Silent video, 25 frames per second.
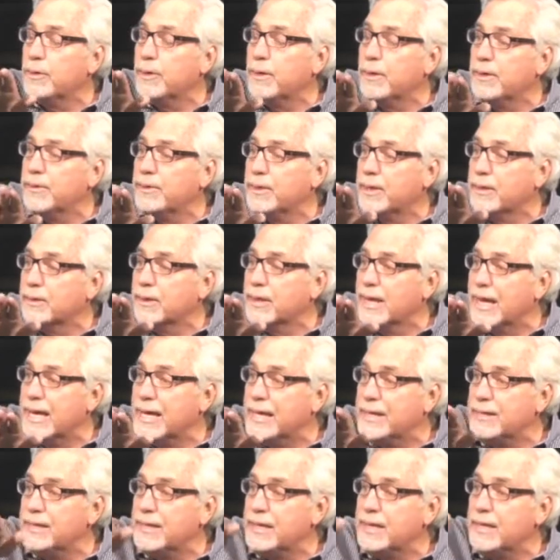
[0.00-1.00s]
the
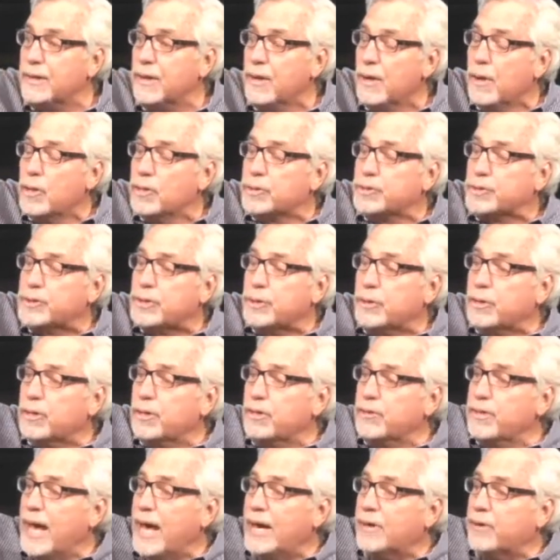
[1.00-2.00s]
landing,
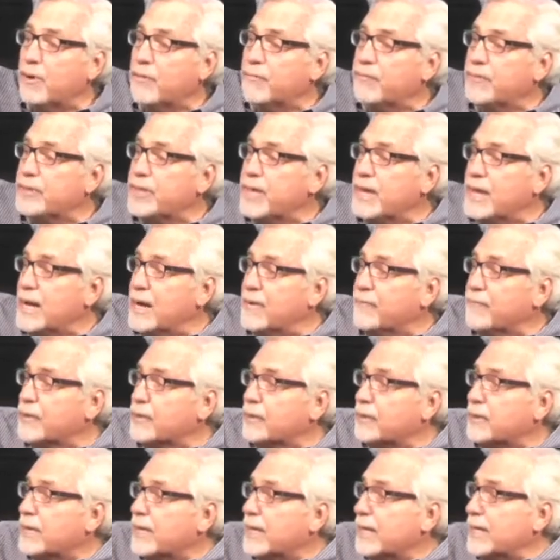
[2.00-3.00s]
circled out over the
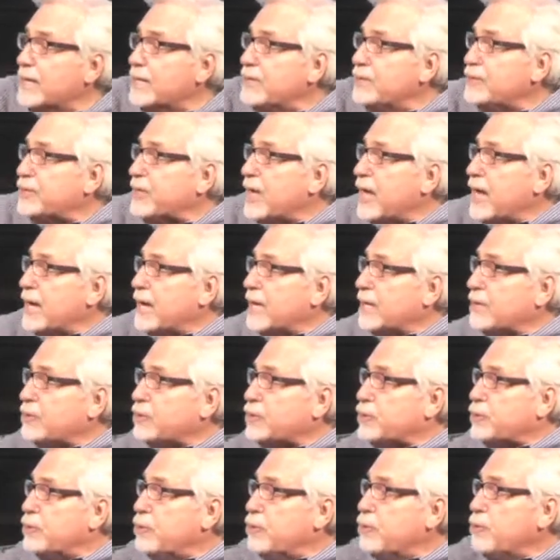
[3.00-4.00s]
Everglades, and at
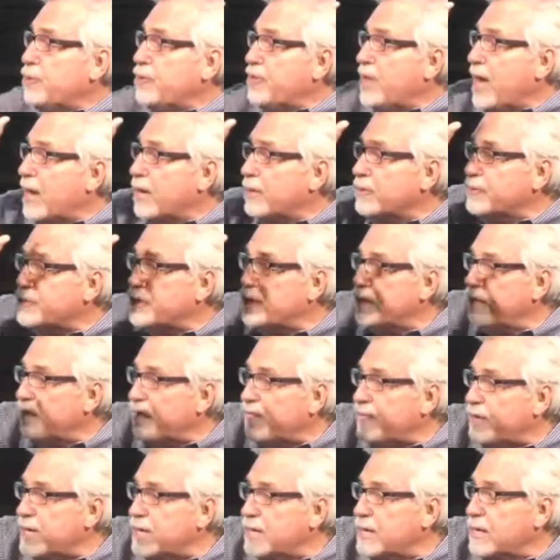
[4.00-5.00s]
2,000
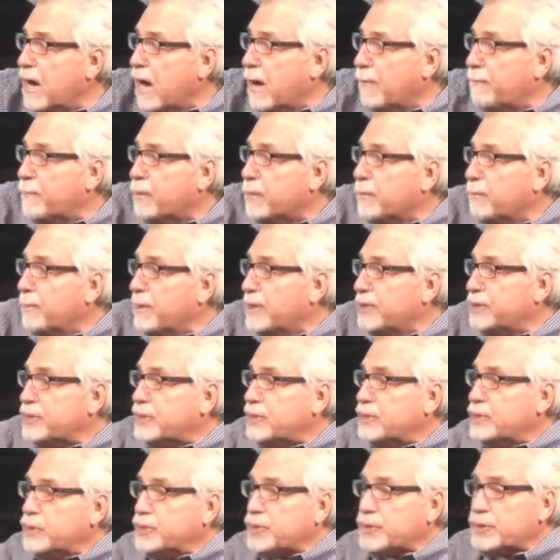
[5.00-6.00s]
feet got
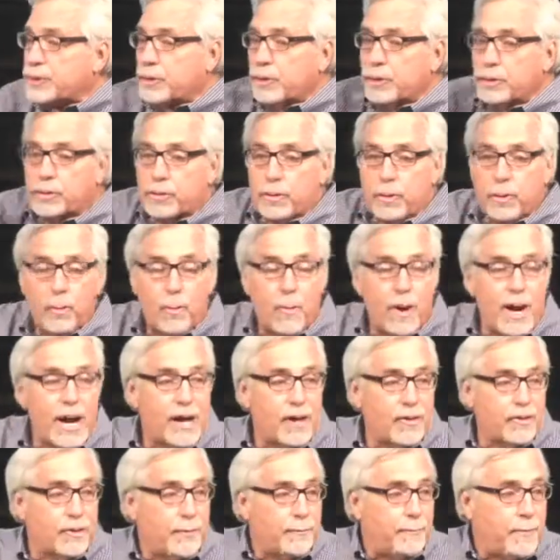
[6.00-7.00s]
permission to circle
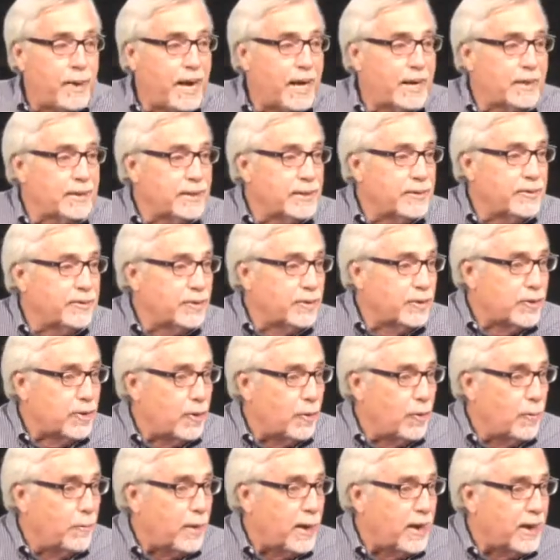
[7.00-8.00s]
while the pilot and the
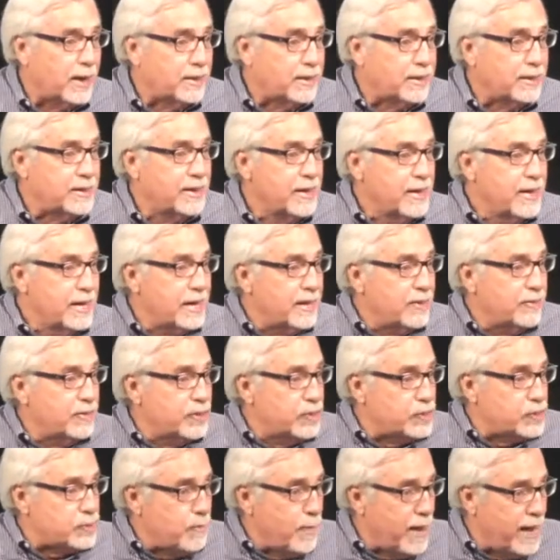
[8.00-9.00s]
co pilot in
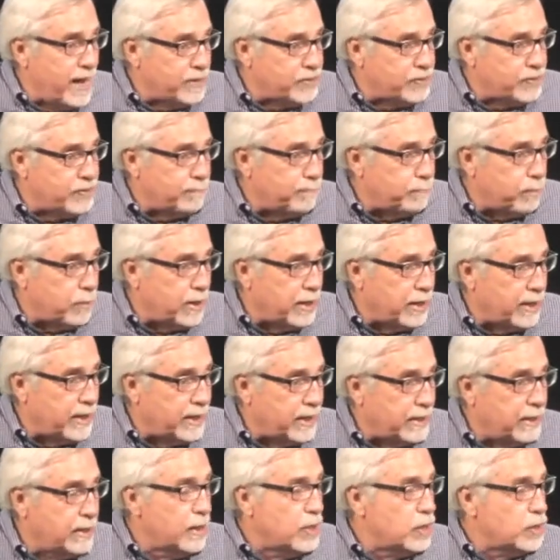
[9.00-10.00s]
this massive
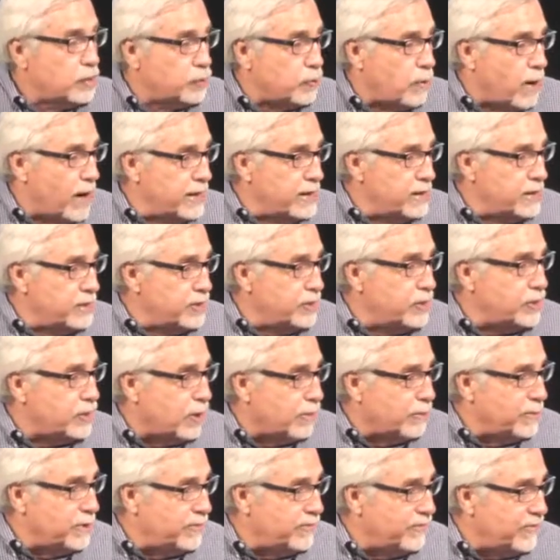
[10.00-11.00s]
plane tried to
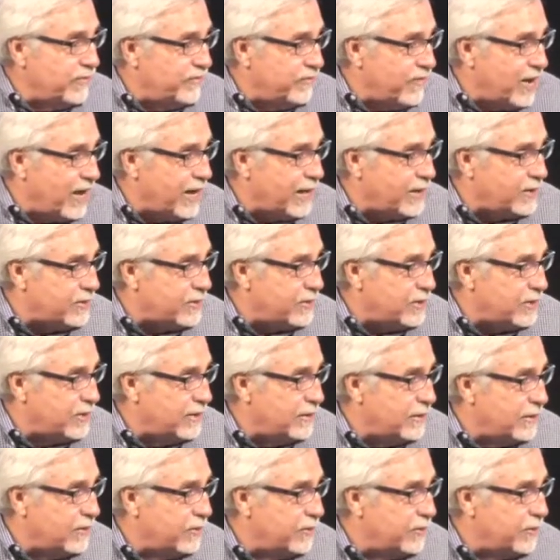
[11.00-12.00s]
determine if, in fact,
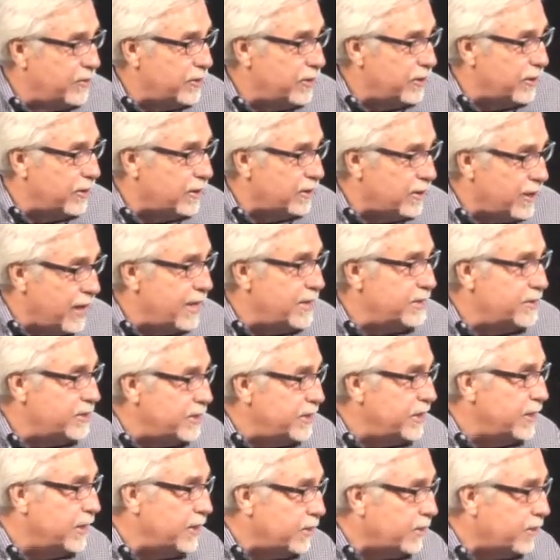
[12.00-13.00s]
the
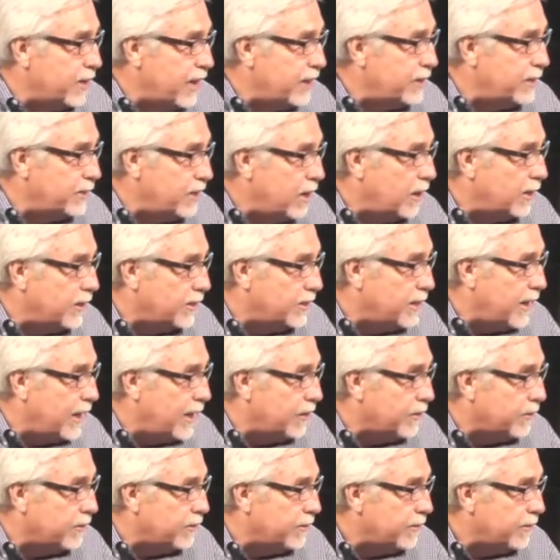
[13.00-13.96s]
landing gear had gone down.